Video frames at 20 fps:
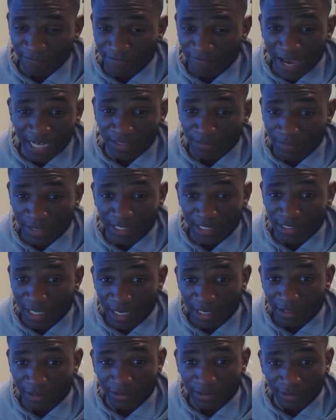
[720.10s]
a fact-based
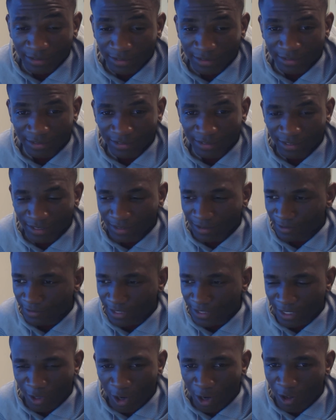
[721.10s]
hater.
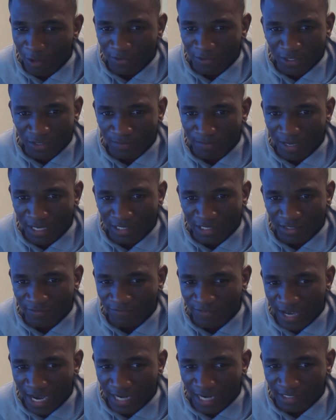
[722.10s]
Okay, all this is based
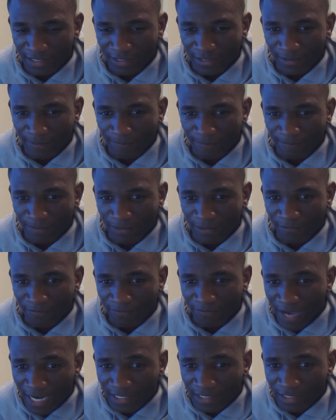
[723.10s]
in fact.
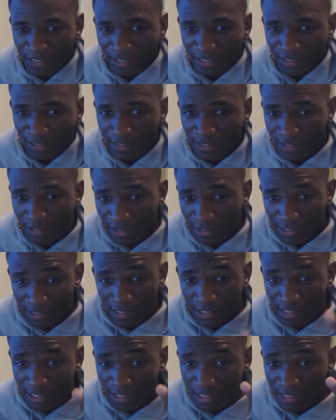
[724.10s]
Fact is, this
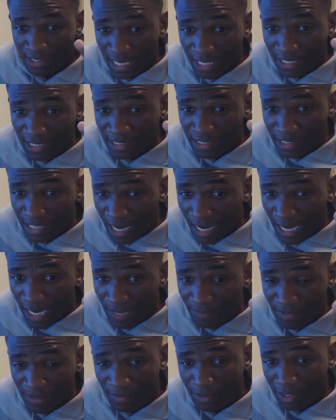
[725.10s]
is the second
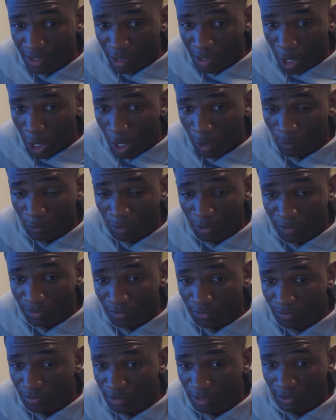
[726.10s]
time he's been caught
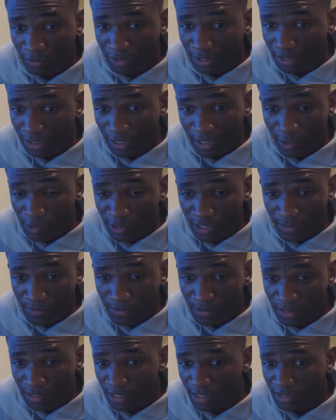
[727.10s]
with, you know, illegal
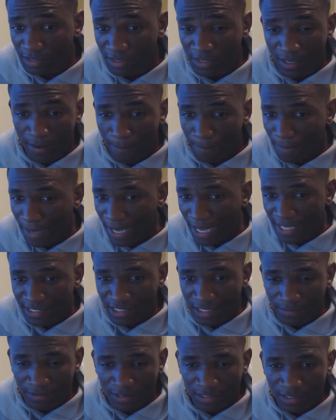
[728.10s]
substances,
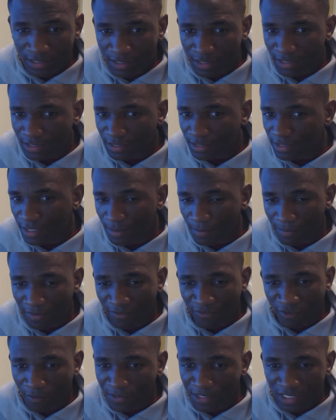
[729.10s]
banned substances,
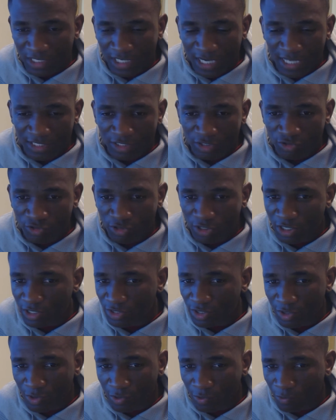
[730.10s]
performance-enhancing
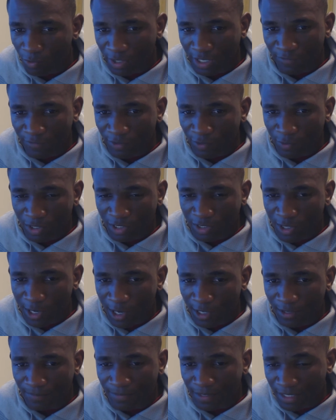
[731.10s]
drugs, whatever you want to
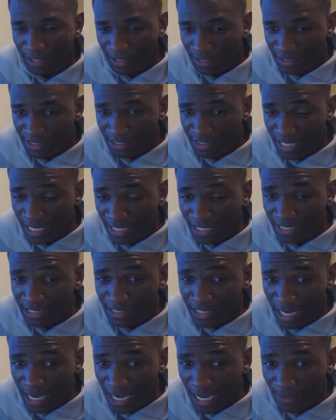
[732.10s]
call them.
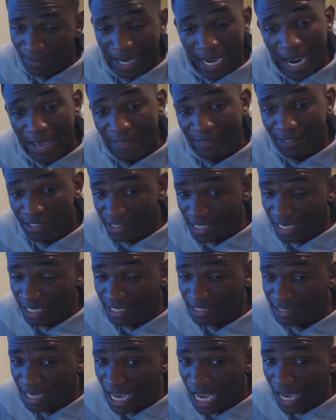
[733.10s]
Second time. And the
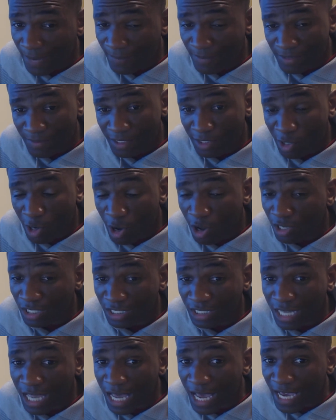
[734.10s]
second time he's been caught
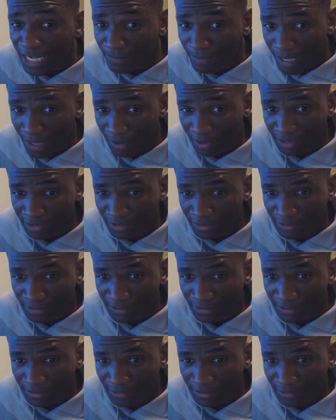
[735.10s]
lying about it.